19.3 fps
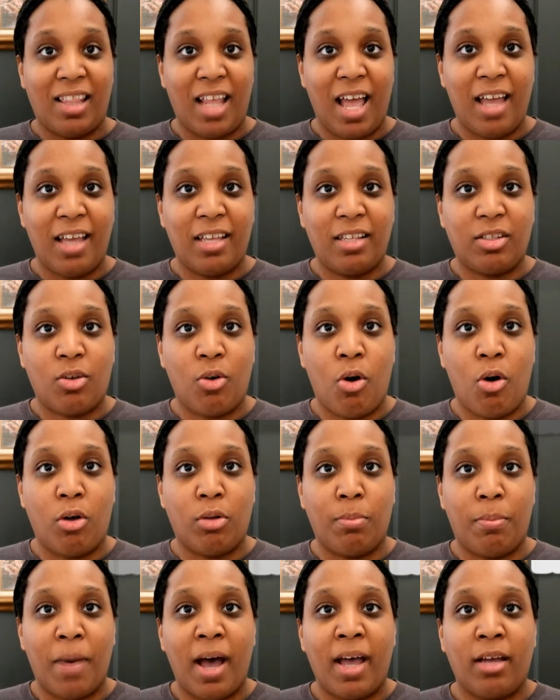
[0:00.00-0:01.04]
and that is
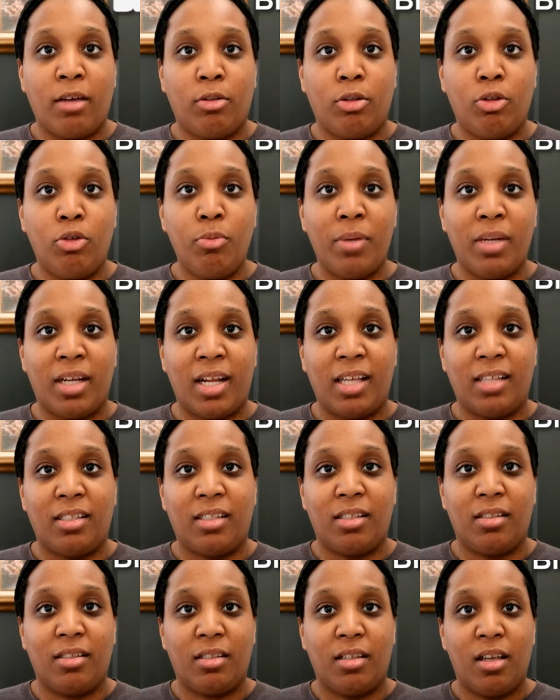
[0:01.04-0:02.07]
called
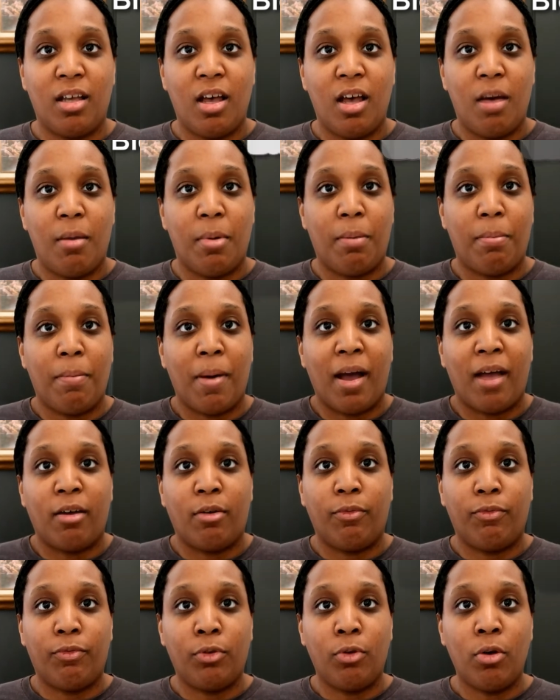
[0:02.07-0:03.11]
bioluminescence. But
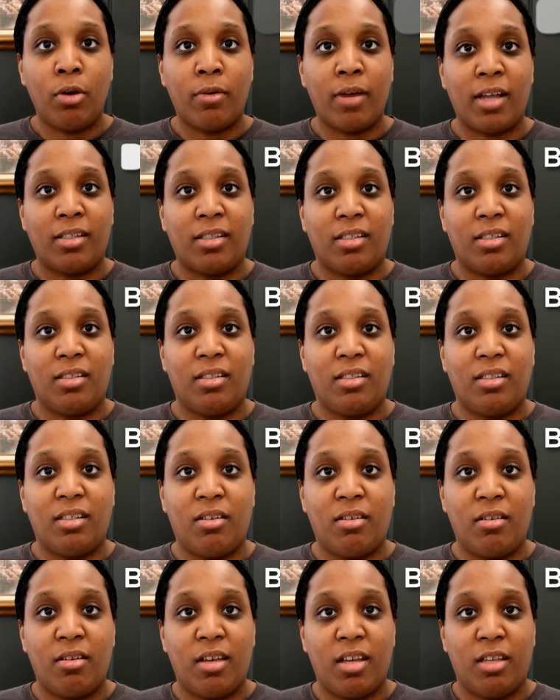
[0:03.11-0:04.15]

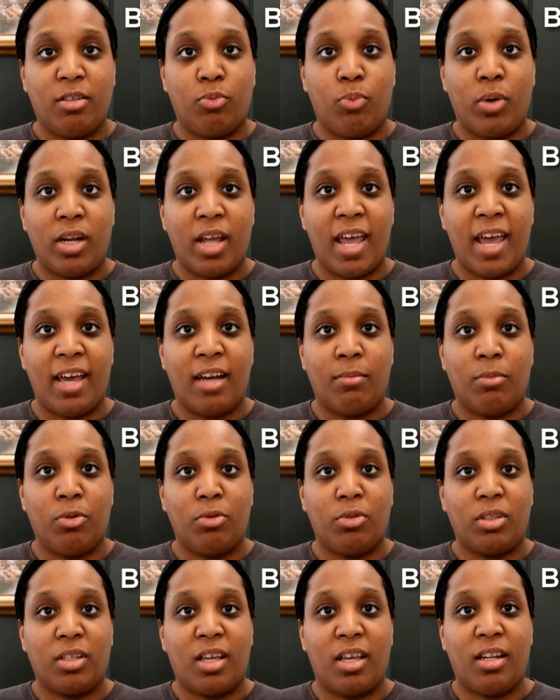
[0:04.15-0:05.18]
biofluorescence is when
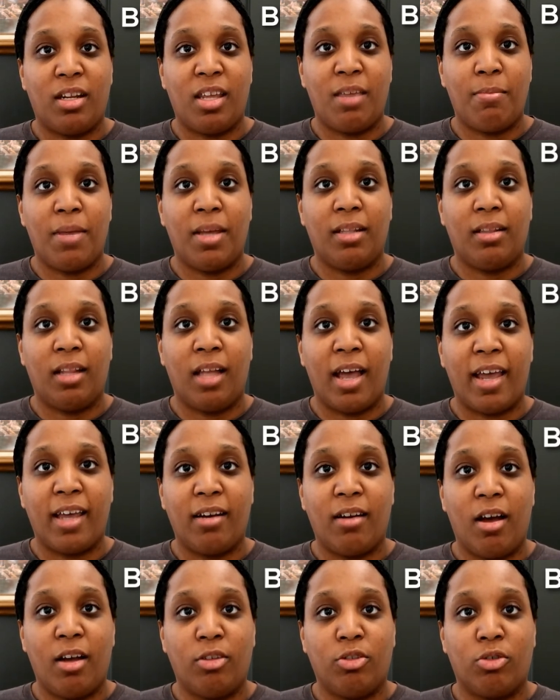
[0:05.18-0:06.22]
animals can emit
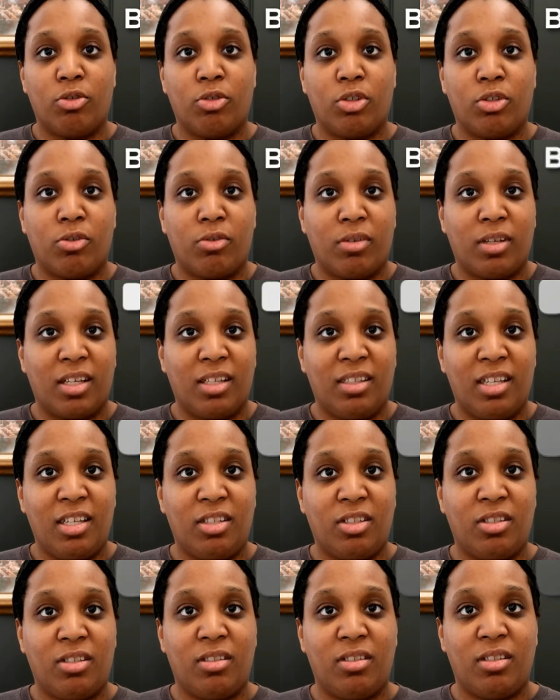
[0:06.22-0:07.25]
light under certain
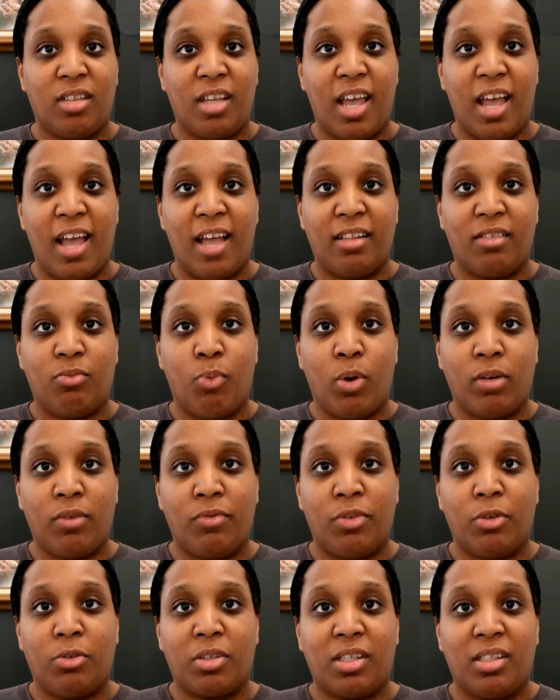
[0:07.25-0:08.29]
conditions, and one
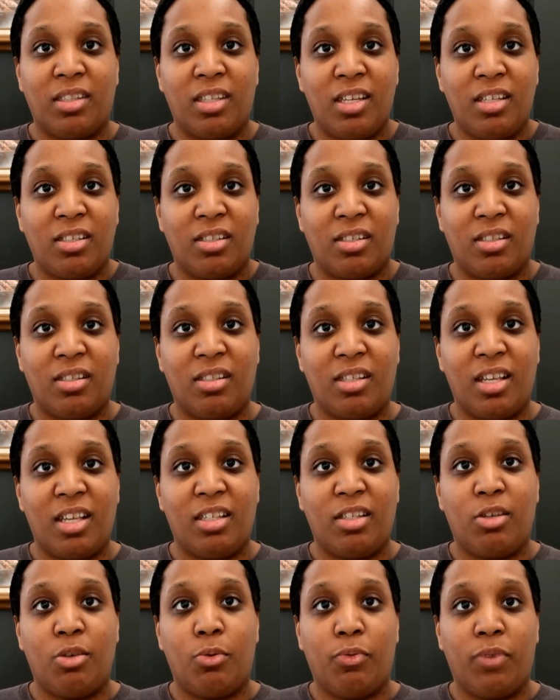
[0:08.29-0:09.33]
of those conditions
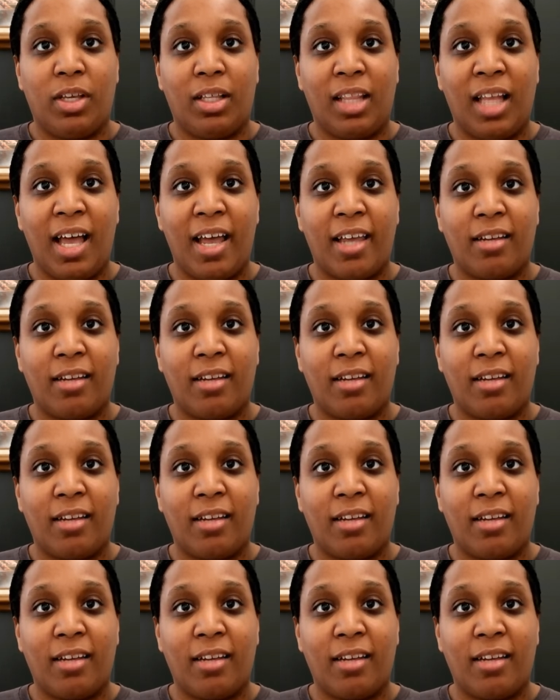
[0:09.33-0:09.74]
is UV